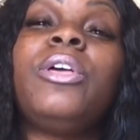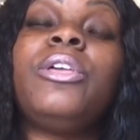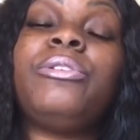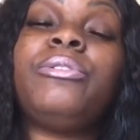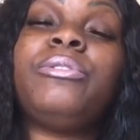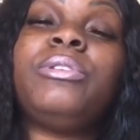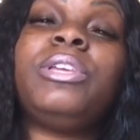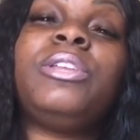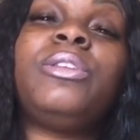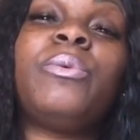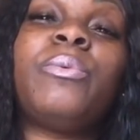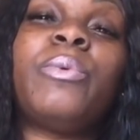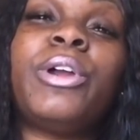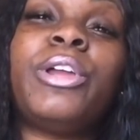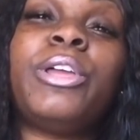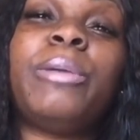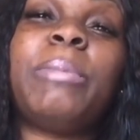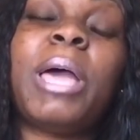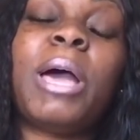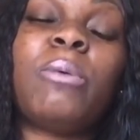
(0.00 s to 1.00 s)
You need to
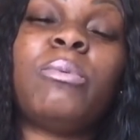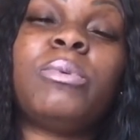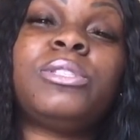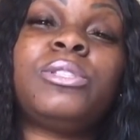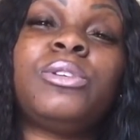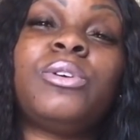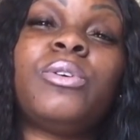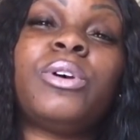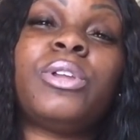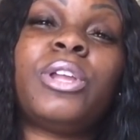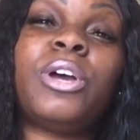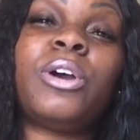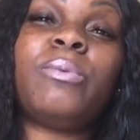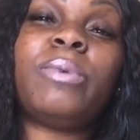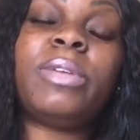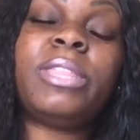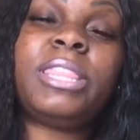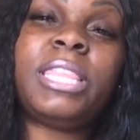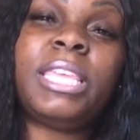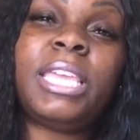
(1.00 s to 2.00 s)
worry about what's going on
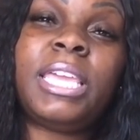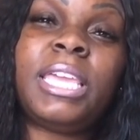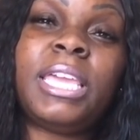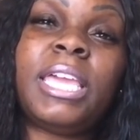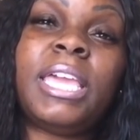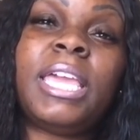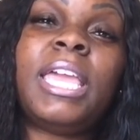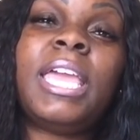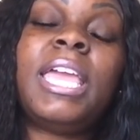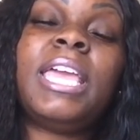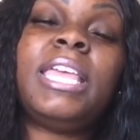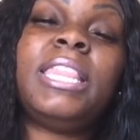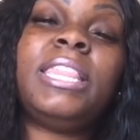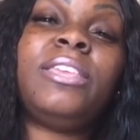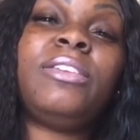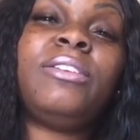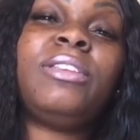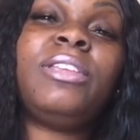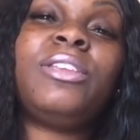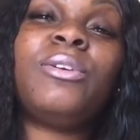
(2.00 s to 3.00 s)
within. And then
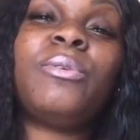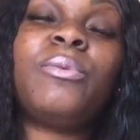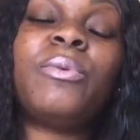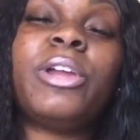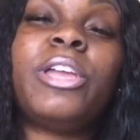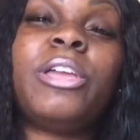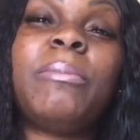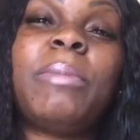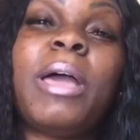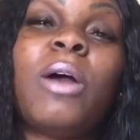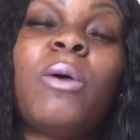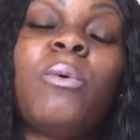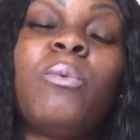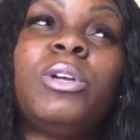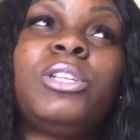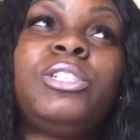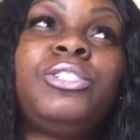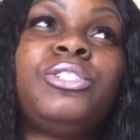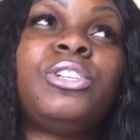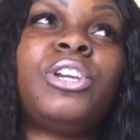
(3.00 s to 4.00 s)
you need to worry about
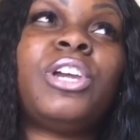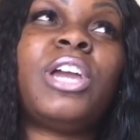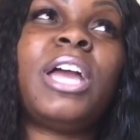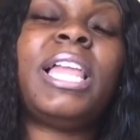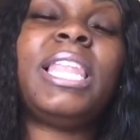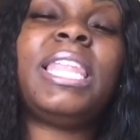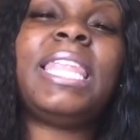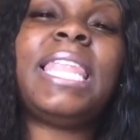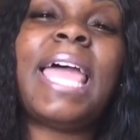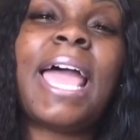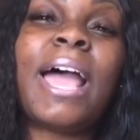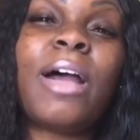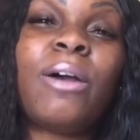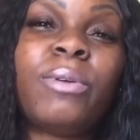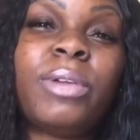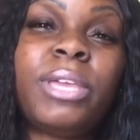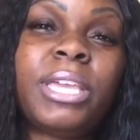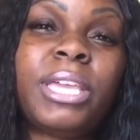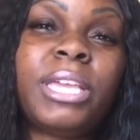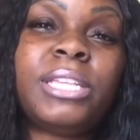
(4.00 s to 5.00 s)
what you're
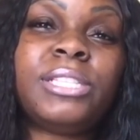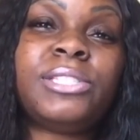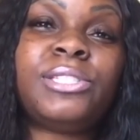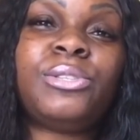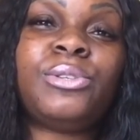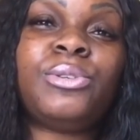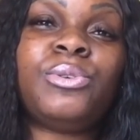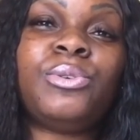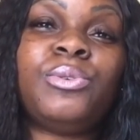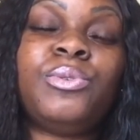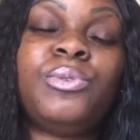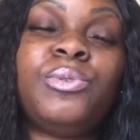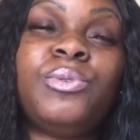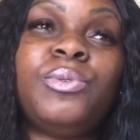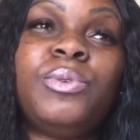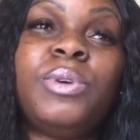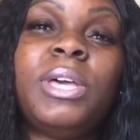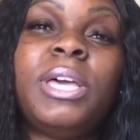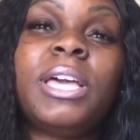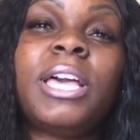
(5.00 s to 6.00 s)
allowing to
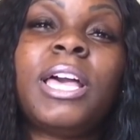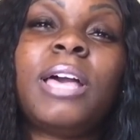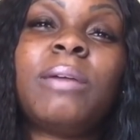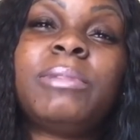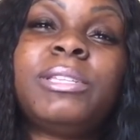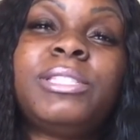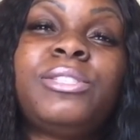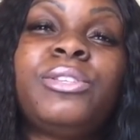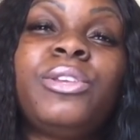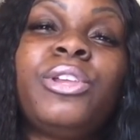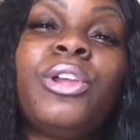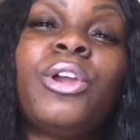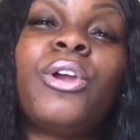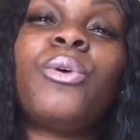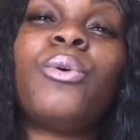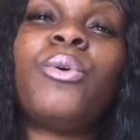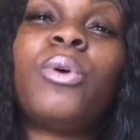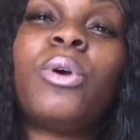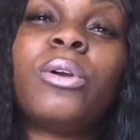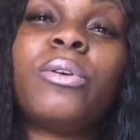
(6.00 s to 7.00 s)
come into your
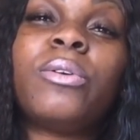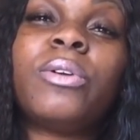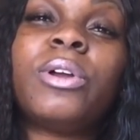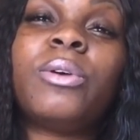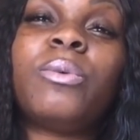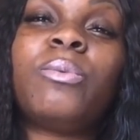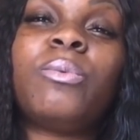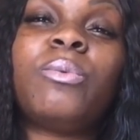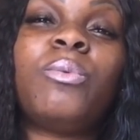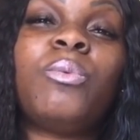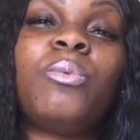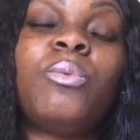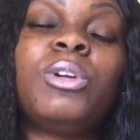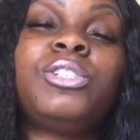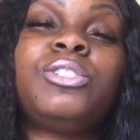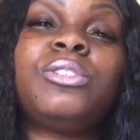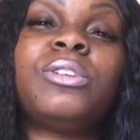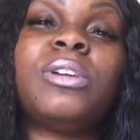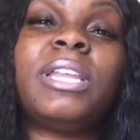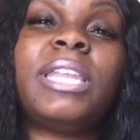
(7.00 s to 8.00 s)
aura,
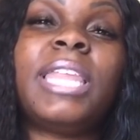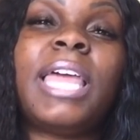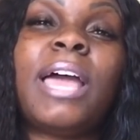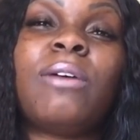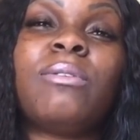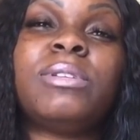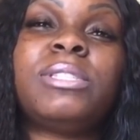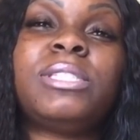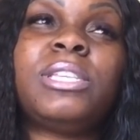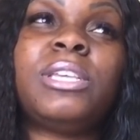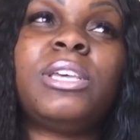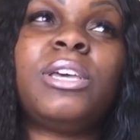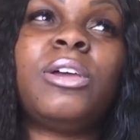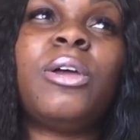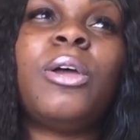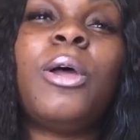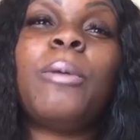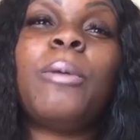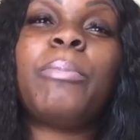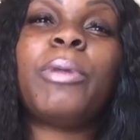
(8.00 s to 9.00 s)
what you're allowing to
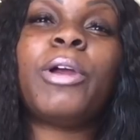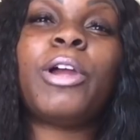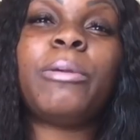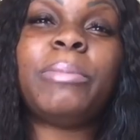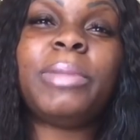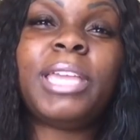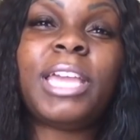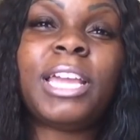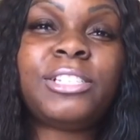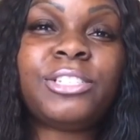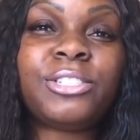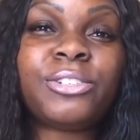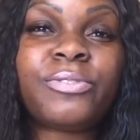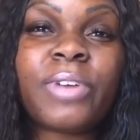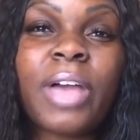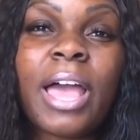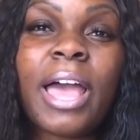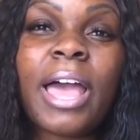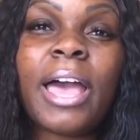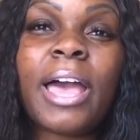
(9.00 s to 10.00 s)
permeate your
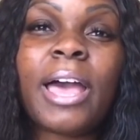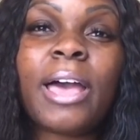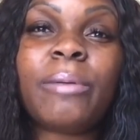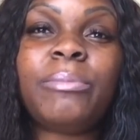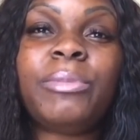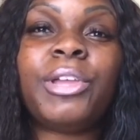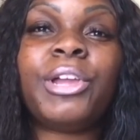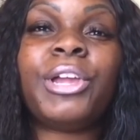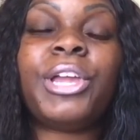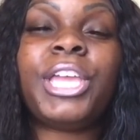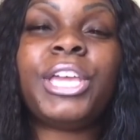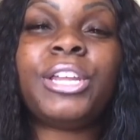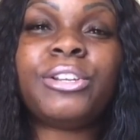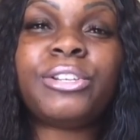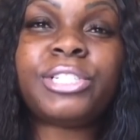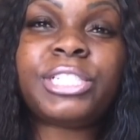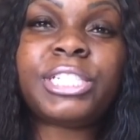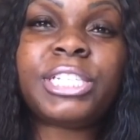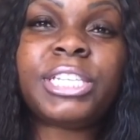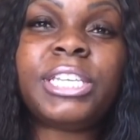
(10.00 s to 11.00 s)
vibe, your
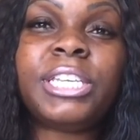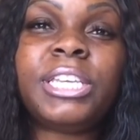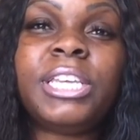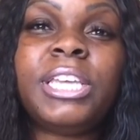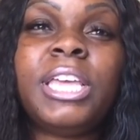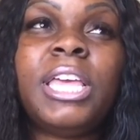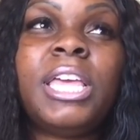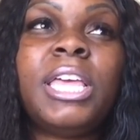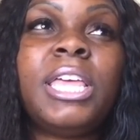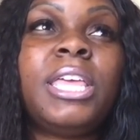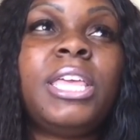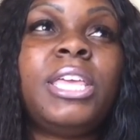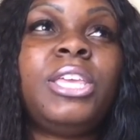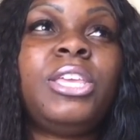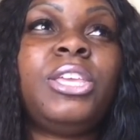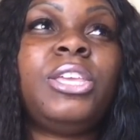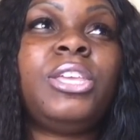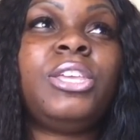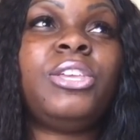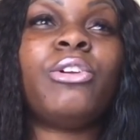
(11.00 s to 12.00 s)
energy,
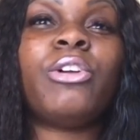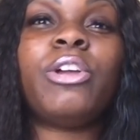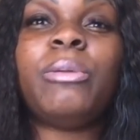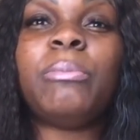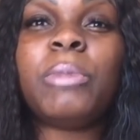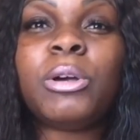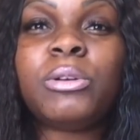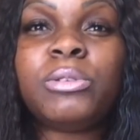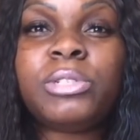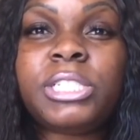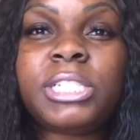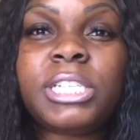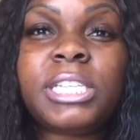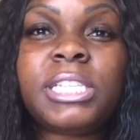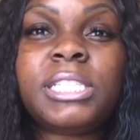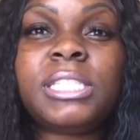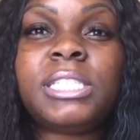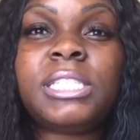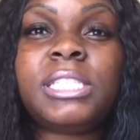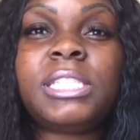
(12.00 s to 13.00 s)
your
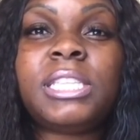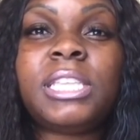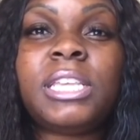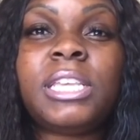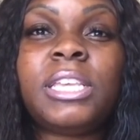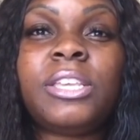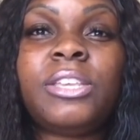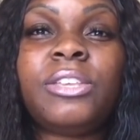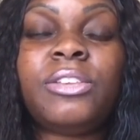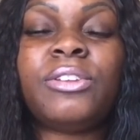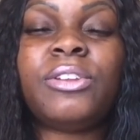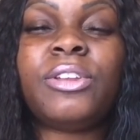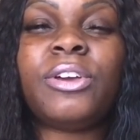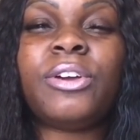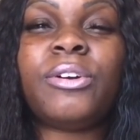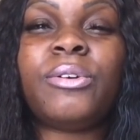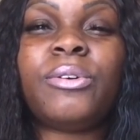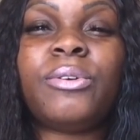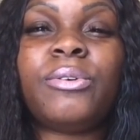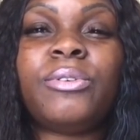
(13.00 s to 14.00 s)
emotions, you
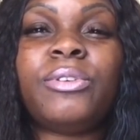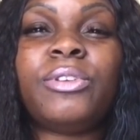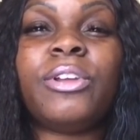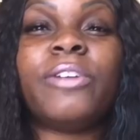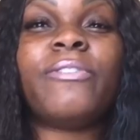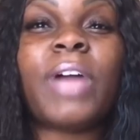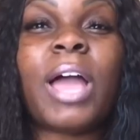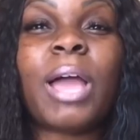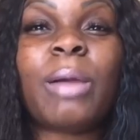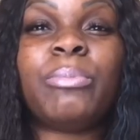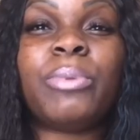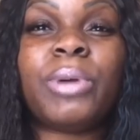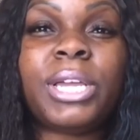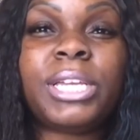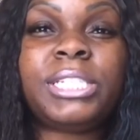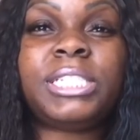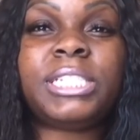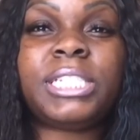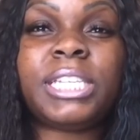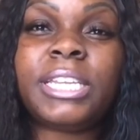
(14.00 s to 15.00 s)
know, your
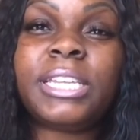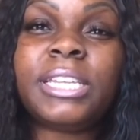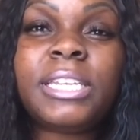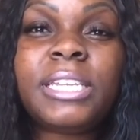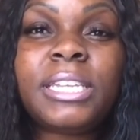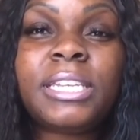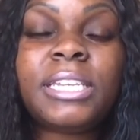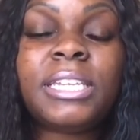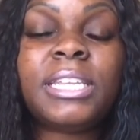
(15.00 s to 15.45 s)
vibration